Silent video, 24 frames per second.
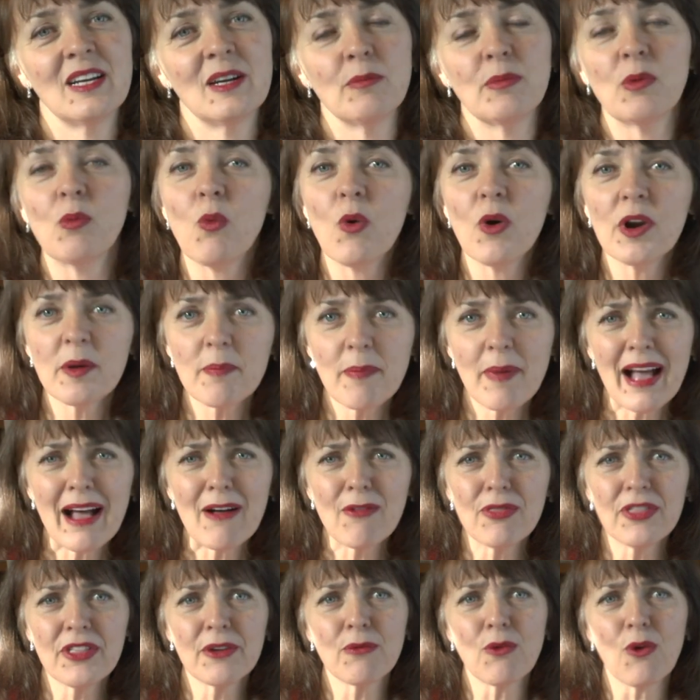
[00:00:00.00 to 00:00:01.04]
But what
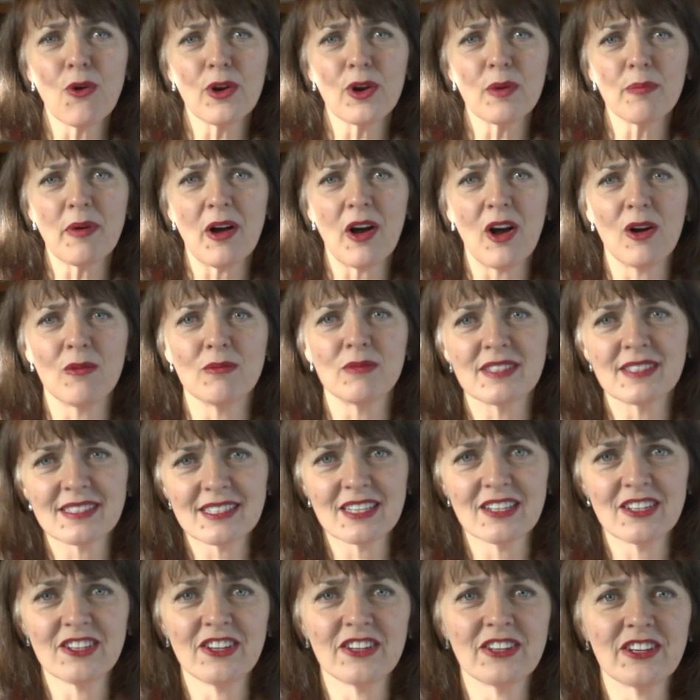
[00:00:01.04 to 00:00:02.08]
about the royal apartments
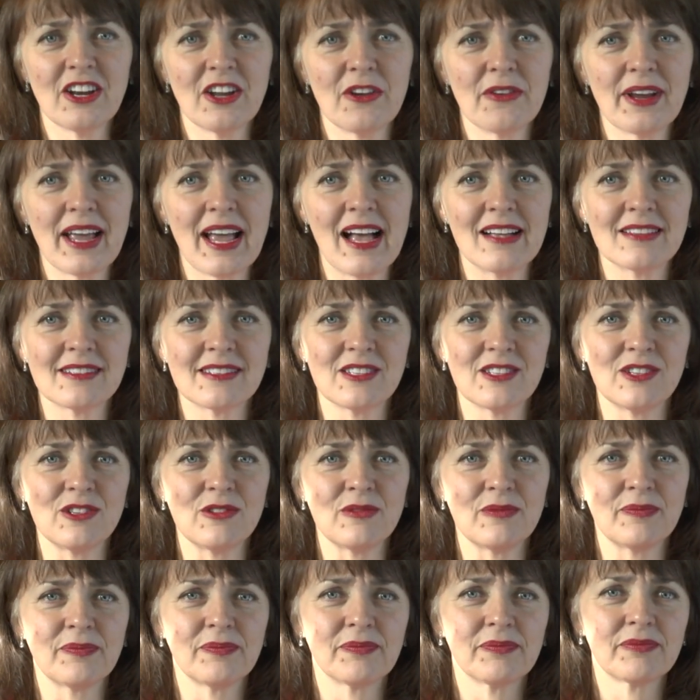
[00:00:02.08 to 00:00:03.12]
at Ludlow
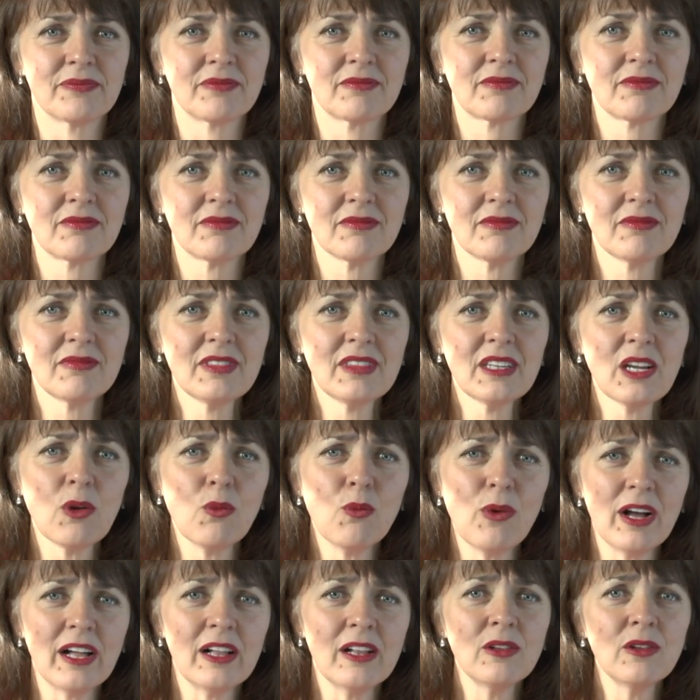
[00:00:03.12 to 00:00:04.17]
Castle?
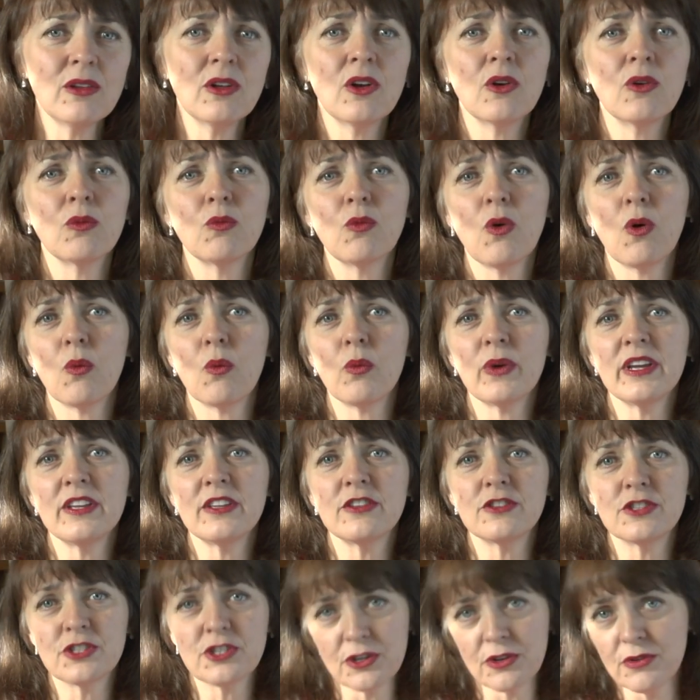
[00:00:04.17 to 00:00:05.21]
Well, what we
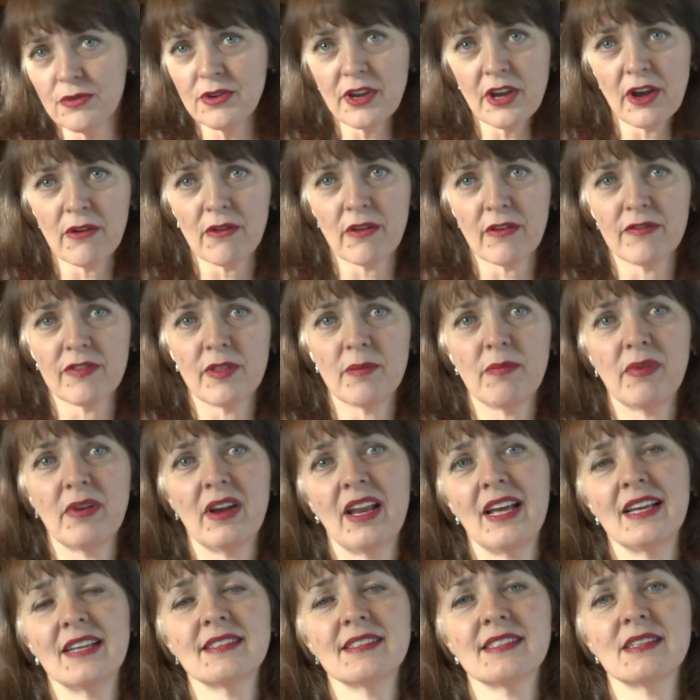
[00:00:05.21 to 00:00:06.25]
do know of the
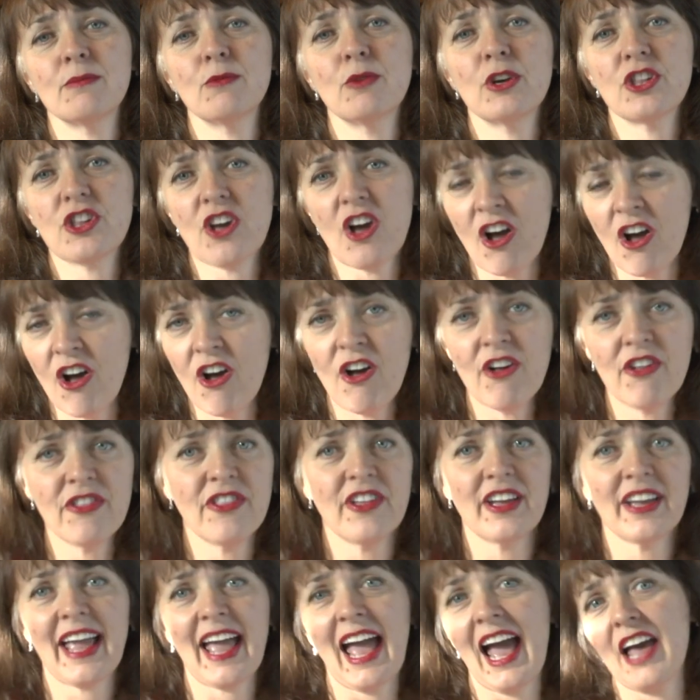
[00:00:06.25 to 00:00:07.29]
place in which
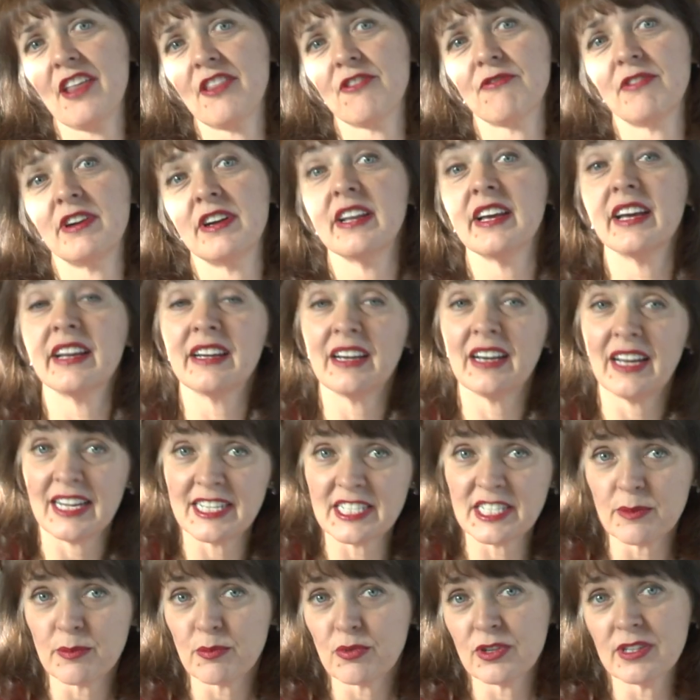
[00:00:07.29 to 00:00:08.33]
Arthur, Catherine and
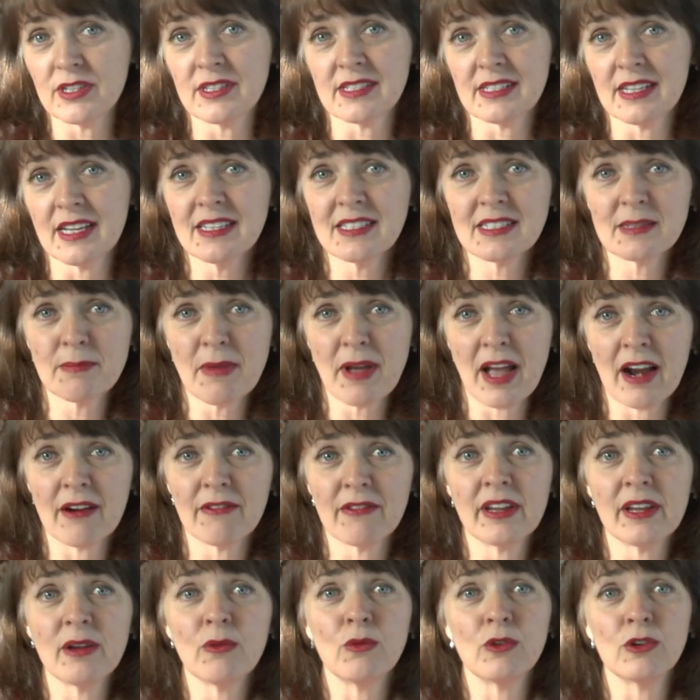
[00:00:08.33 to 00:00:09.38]
later Princess
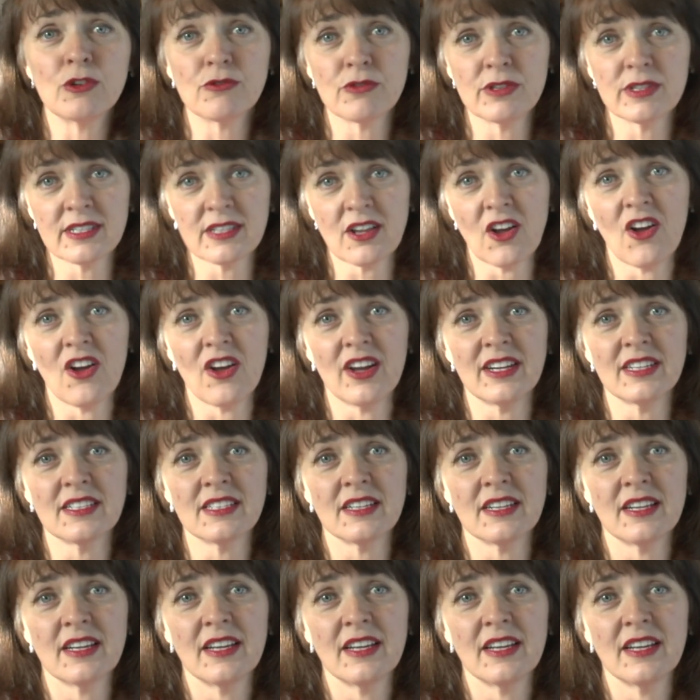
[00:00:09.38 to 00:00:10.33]
Mary would reside